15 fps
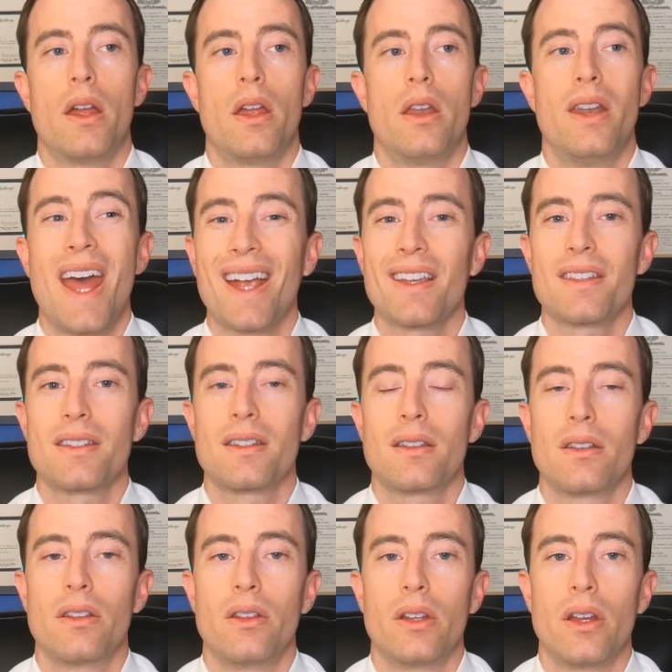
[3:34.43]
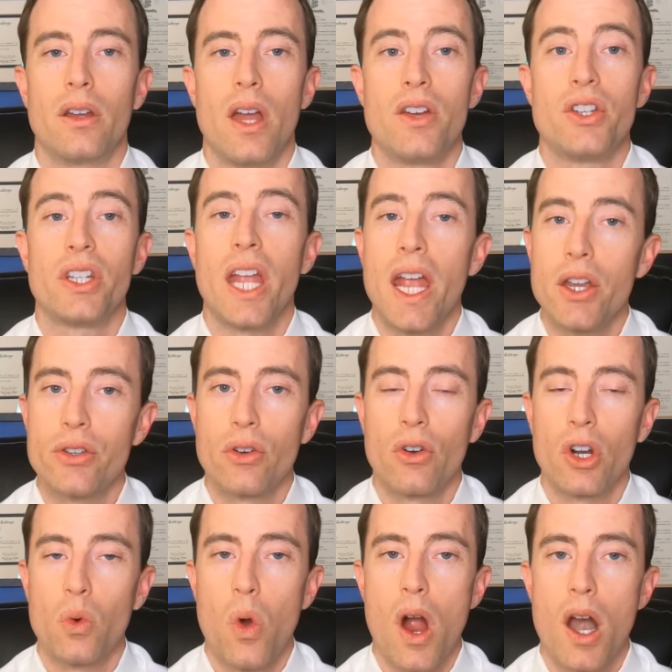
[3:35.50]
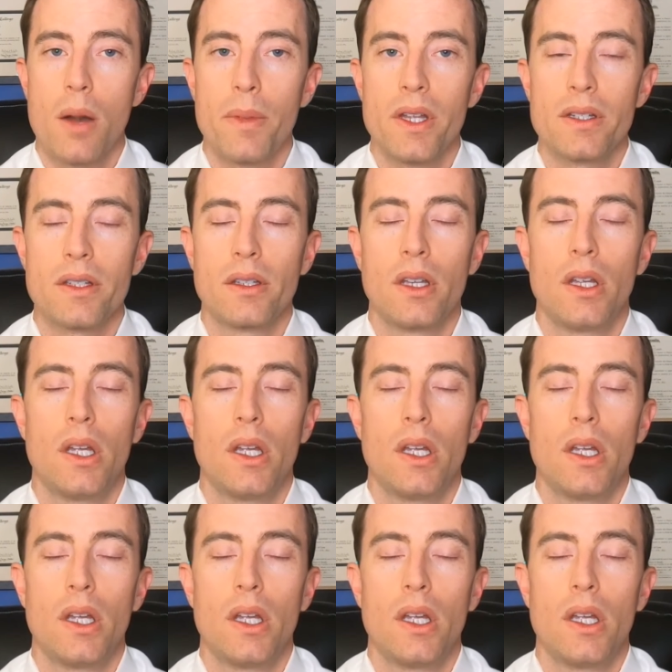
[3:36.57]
Next, the education requirement.